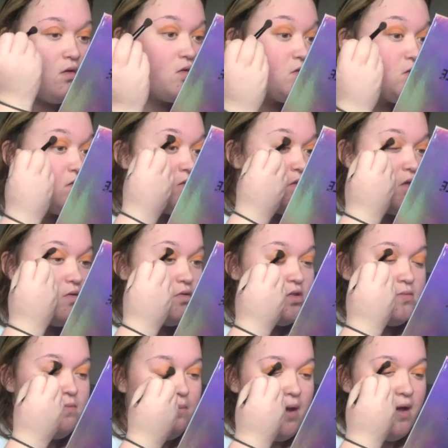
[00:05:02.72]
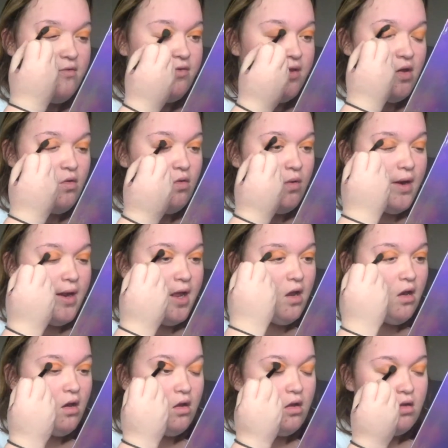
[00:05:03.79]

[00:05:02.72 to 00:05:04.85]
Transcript: just buff it all in.